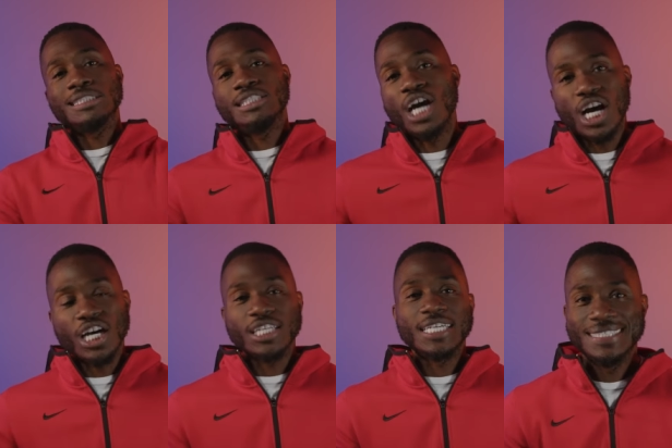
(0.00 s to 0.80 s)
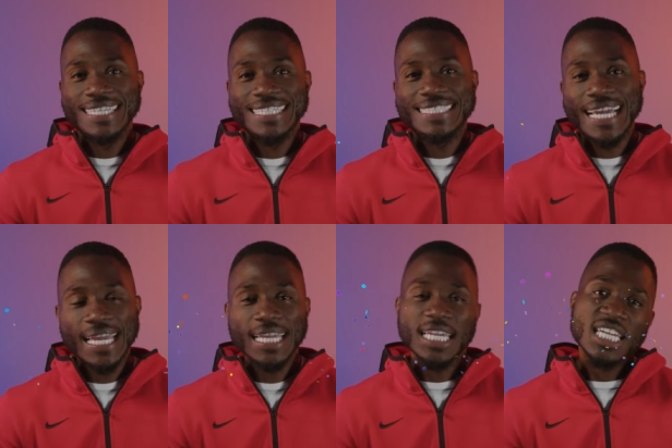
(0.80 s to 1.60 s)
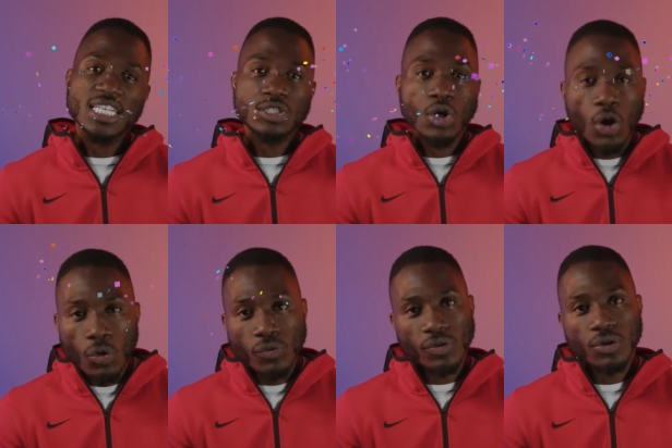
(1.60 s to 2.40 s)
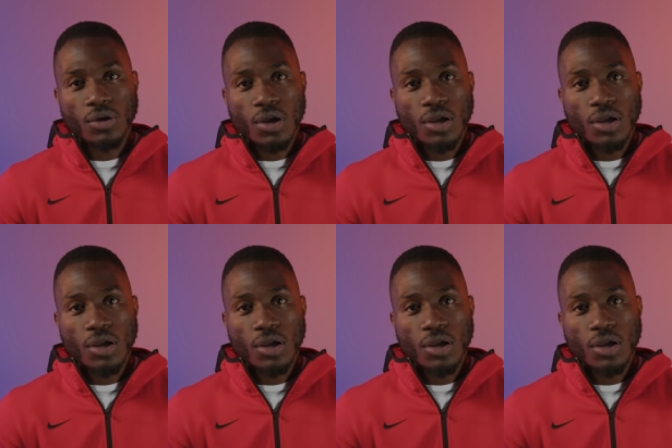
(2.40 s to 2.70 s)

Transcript: done the day is over